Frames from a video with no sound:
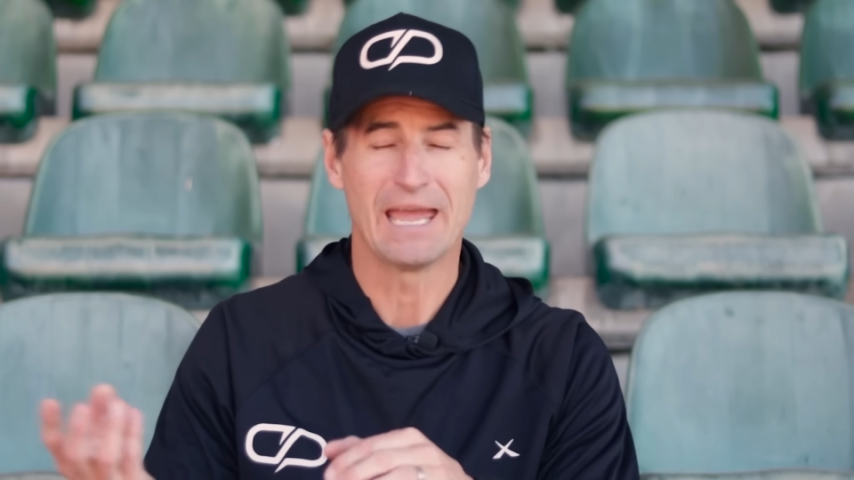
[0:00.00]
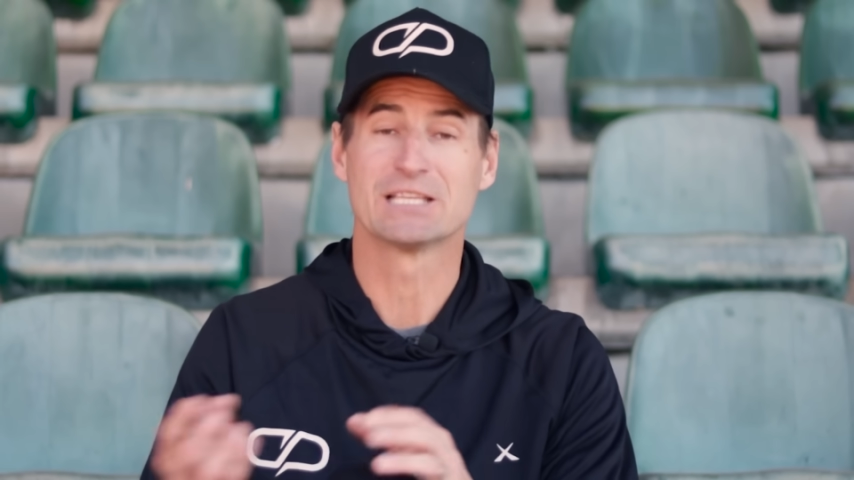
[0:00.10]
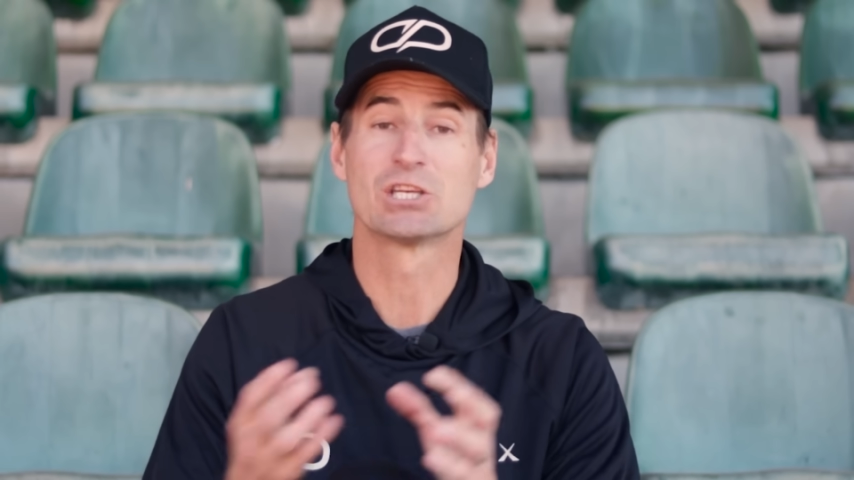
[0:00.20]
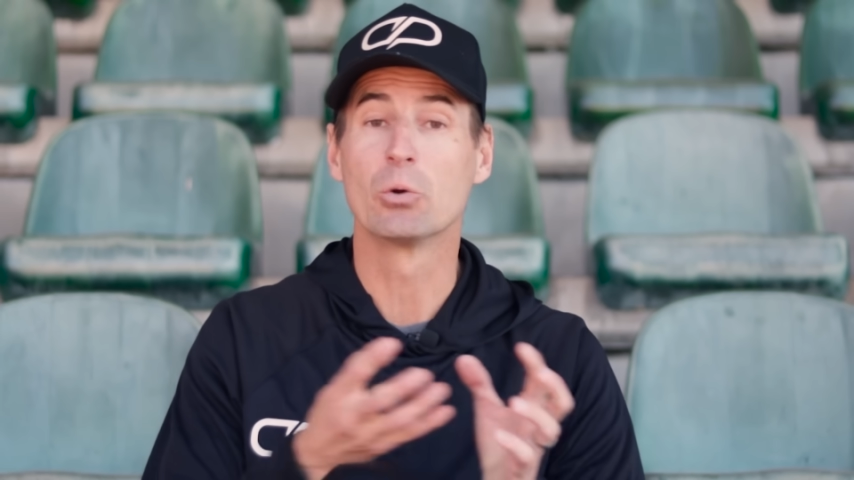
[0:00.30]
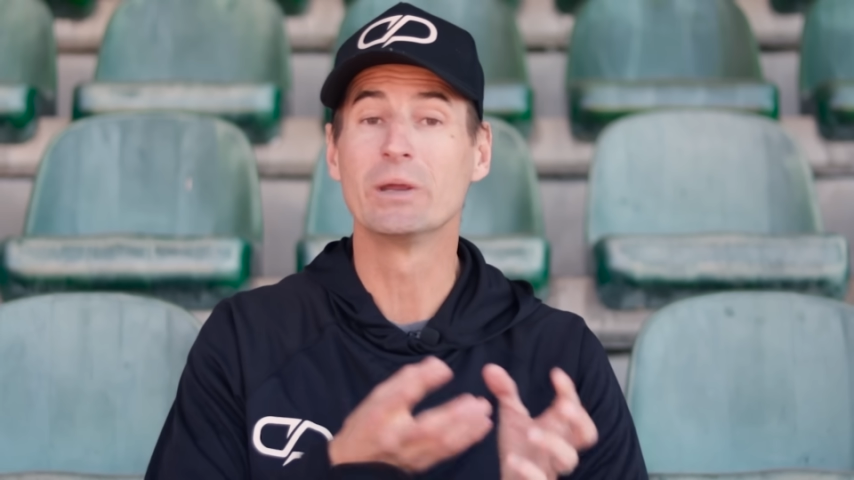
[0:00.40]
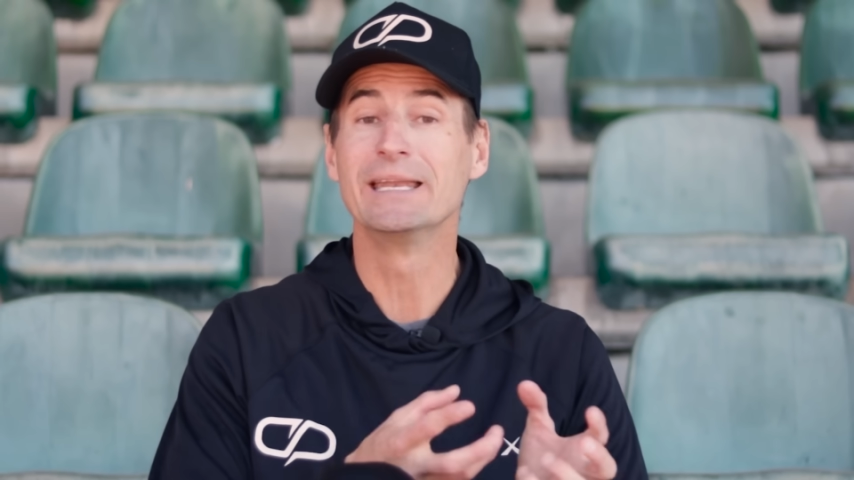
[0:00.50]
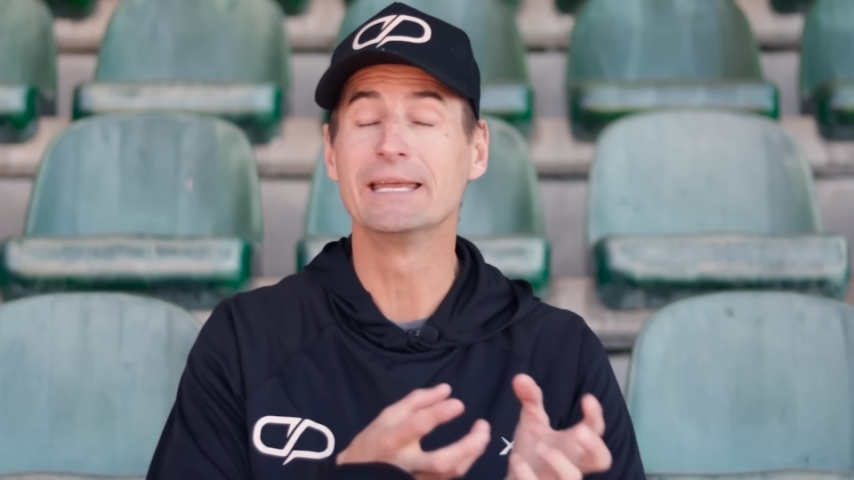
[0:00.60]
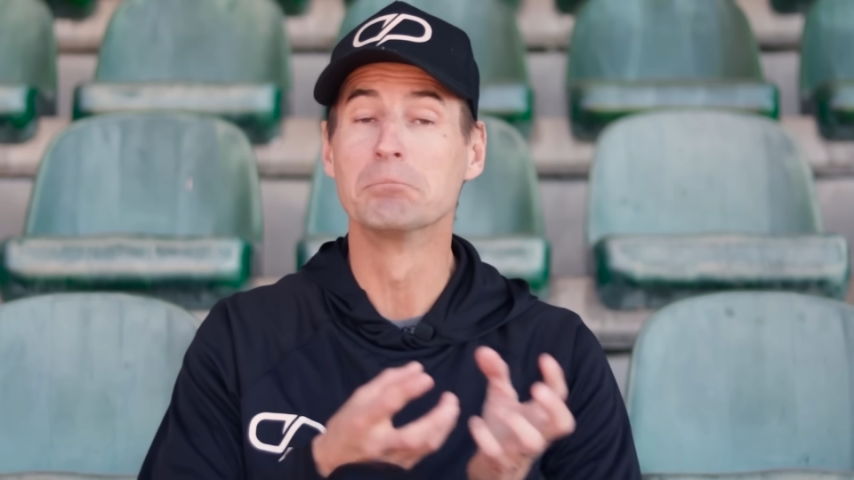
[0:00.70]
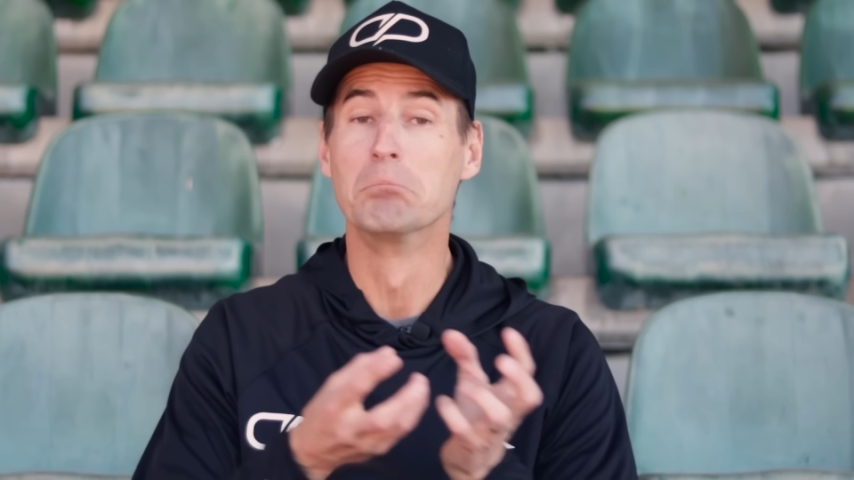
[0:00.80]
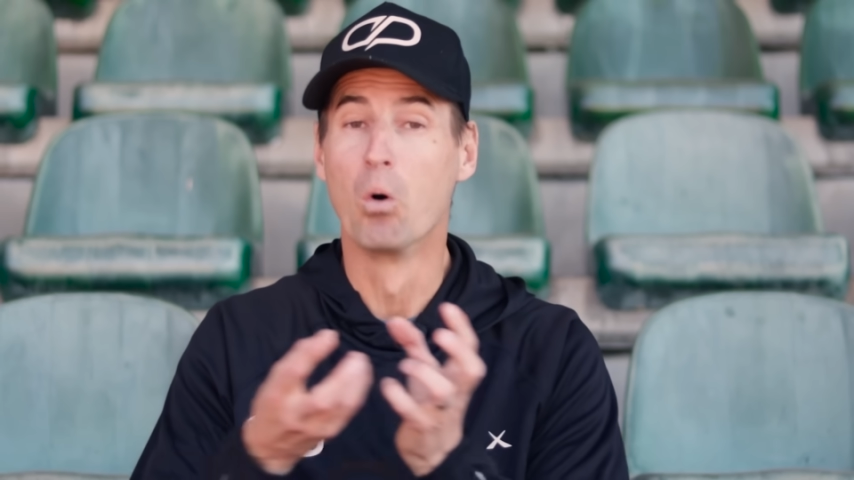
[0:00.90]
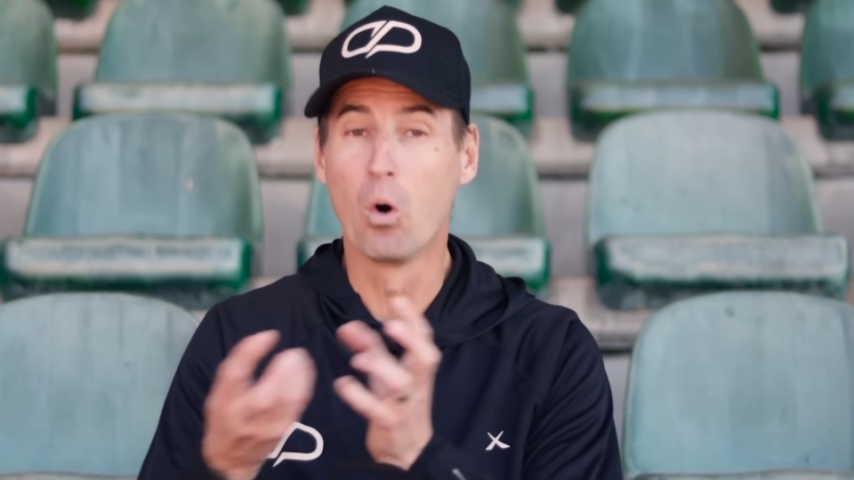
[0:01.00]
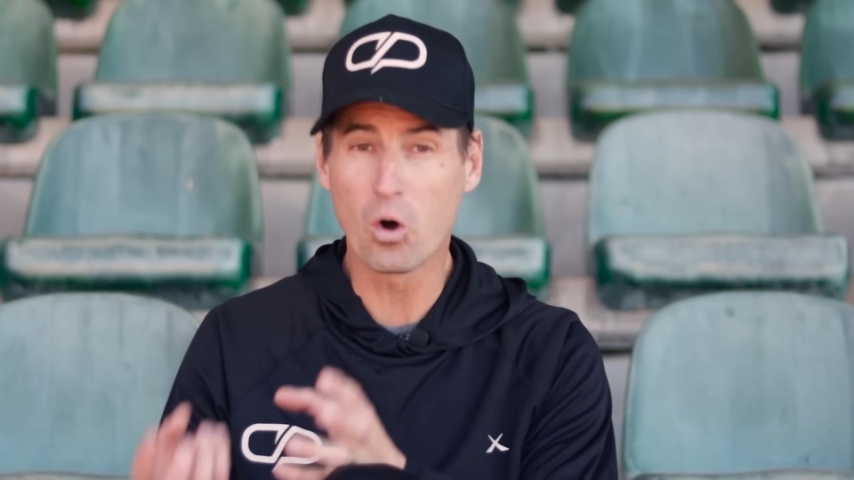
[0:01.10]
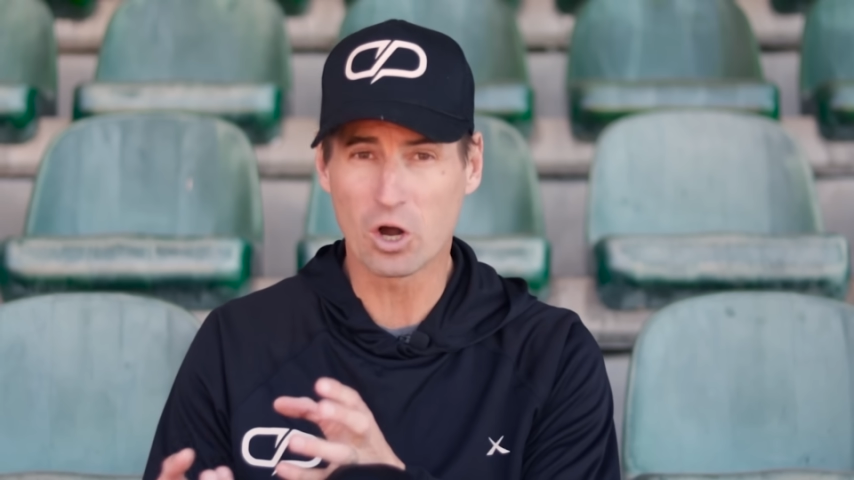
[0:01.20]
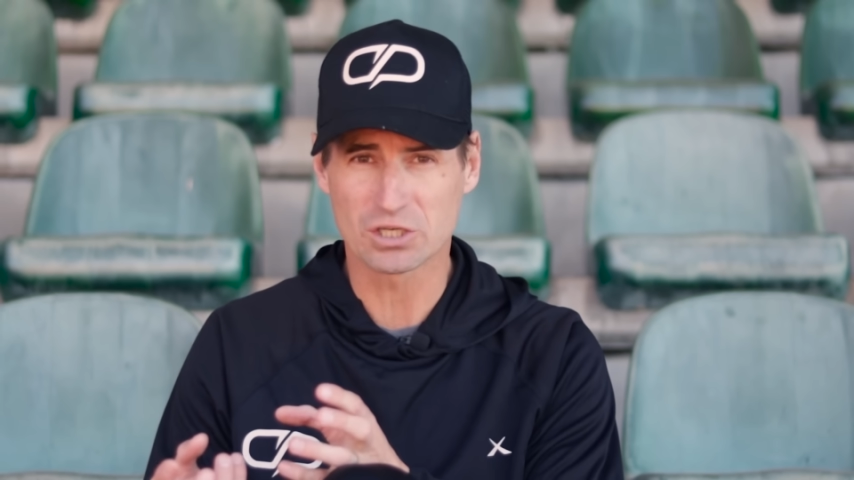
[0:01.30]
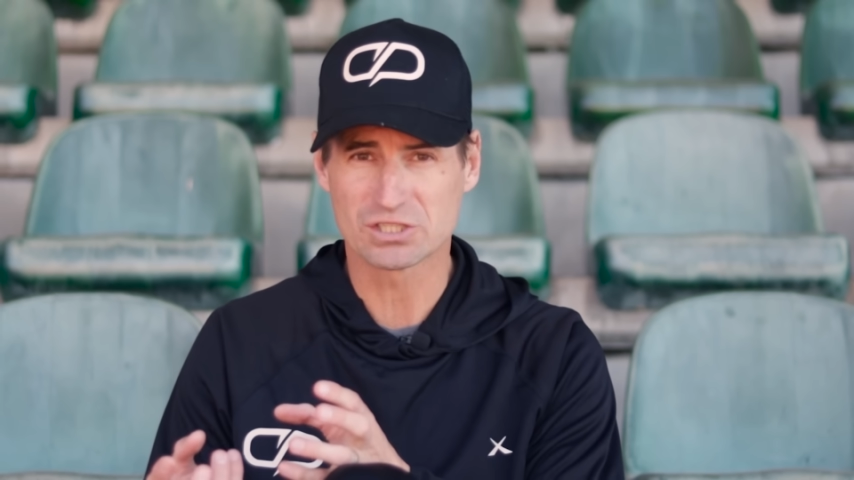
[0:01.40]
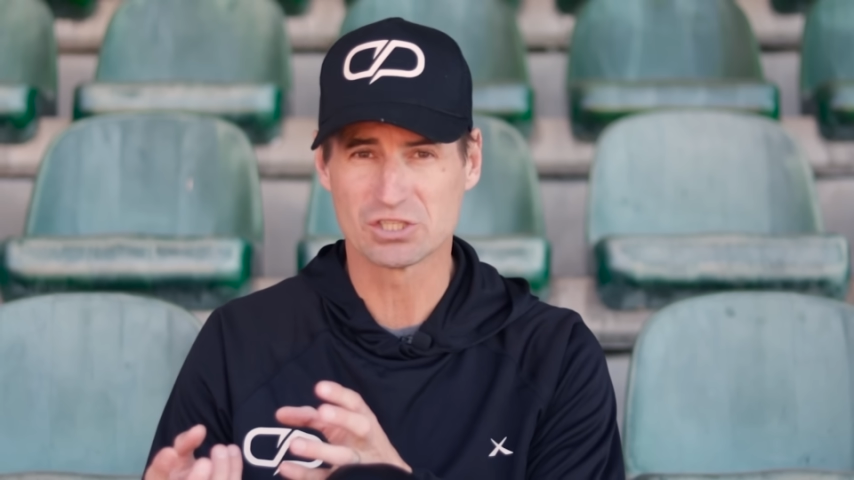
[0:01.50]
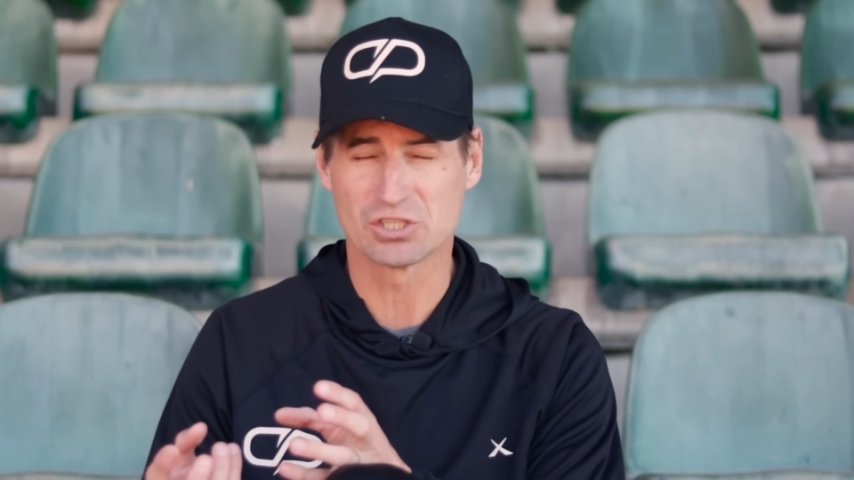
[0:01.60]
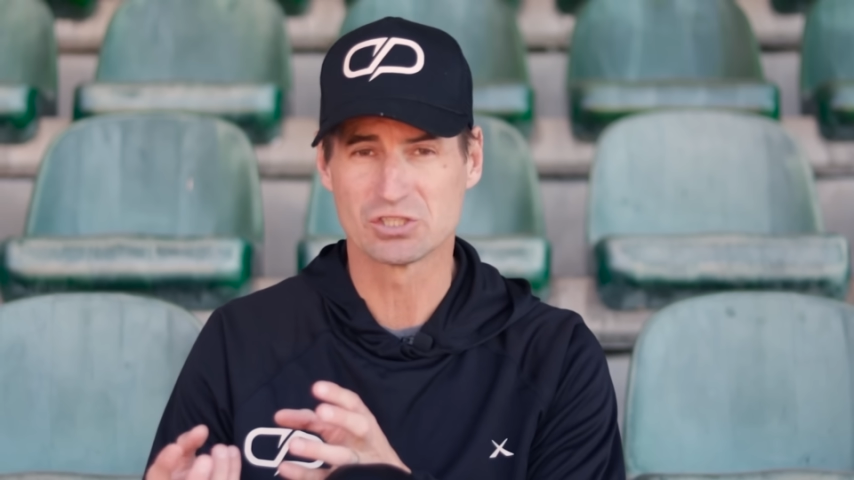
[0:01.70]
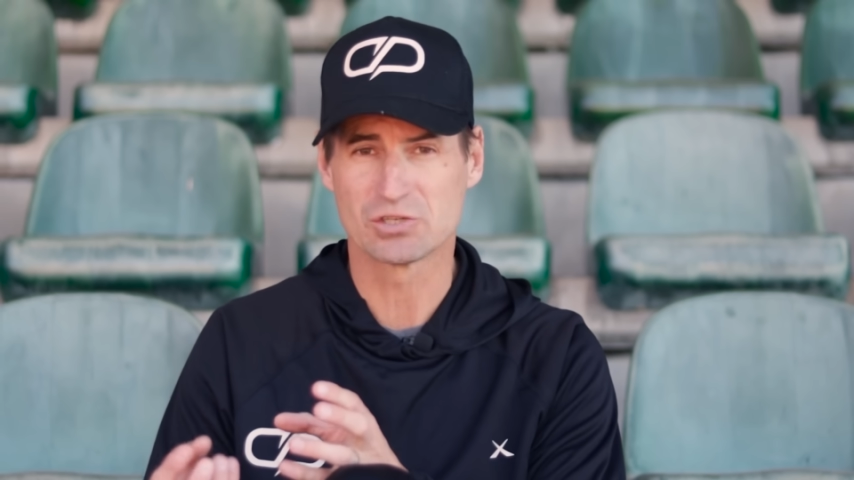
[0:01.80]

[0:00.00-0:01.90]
And so we need more oxygen